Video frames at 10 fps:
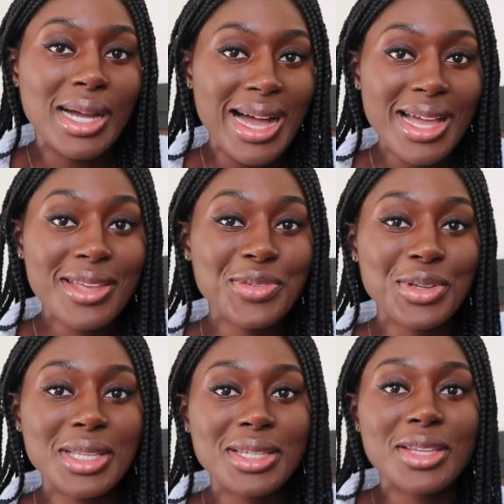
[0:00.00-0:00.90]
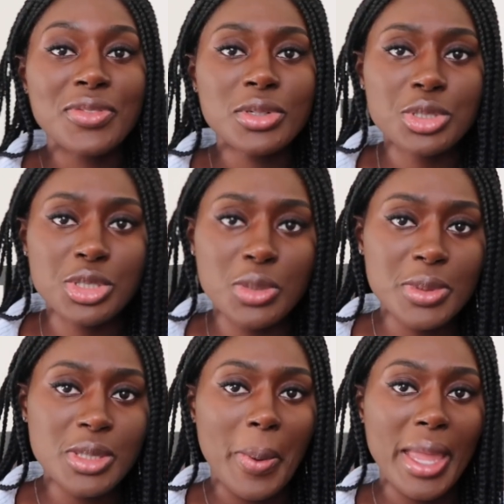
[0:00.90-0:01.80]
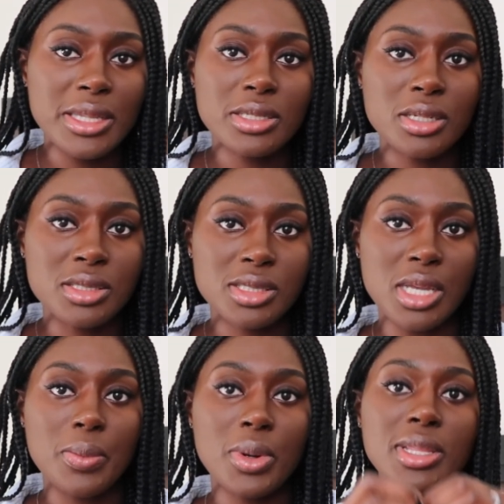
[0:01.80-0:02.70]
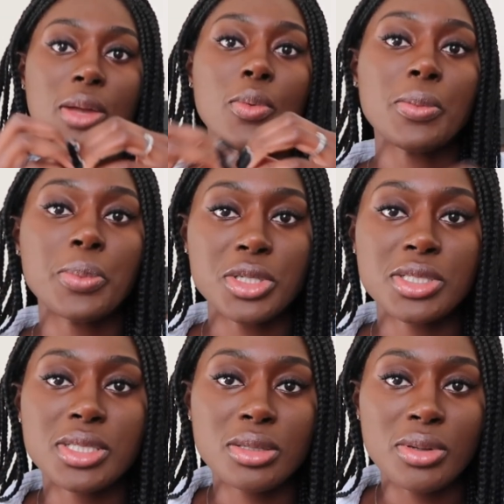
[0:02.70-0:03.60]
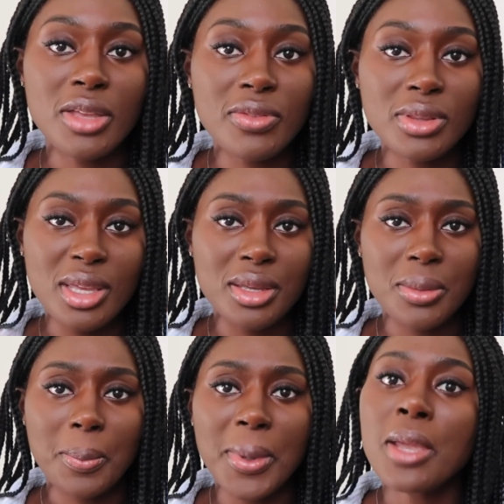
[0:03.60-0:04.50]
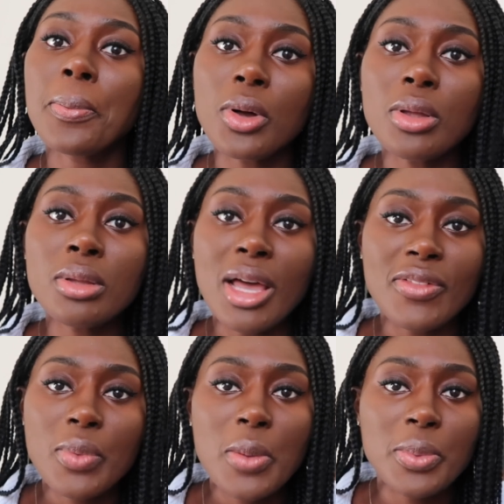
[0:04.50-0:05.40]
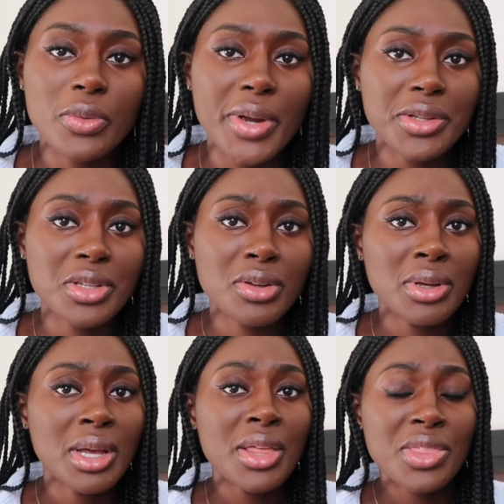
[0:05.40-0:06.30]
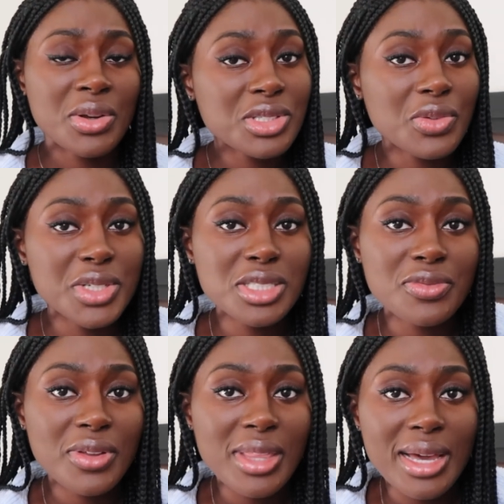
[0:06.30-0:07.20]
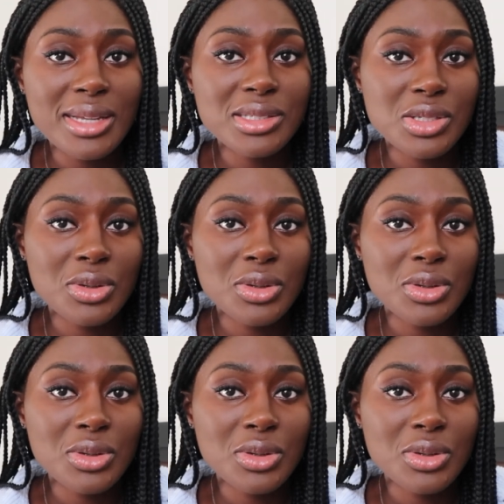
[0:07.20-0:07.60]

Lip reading: I feel like if you're super dependent on someone, like one person, or even like people, having people around you, there is a reason for that.